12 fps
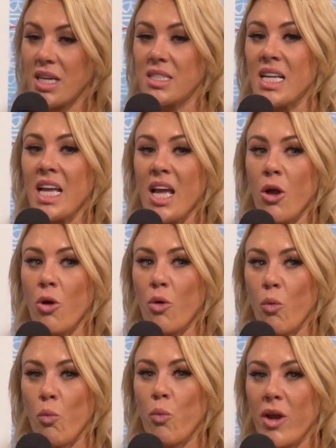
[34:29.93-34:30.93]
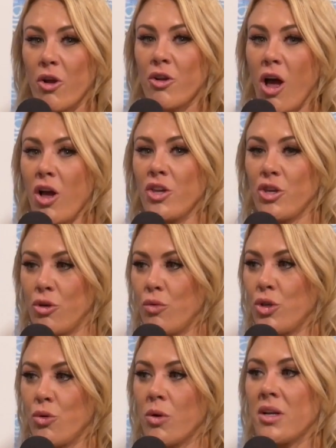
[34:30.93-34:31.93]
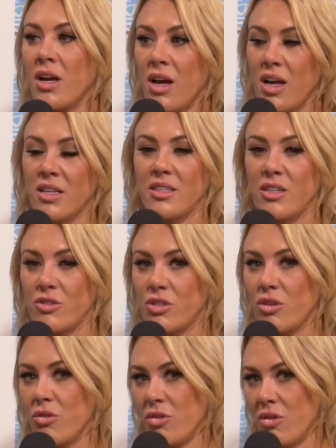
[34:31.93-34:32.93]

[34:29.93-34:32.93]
because we are not you, you are not us. There's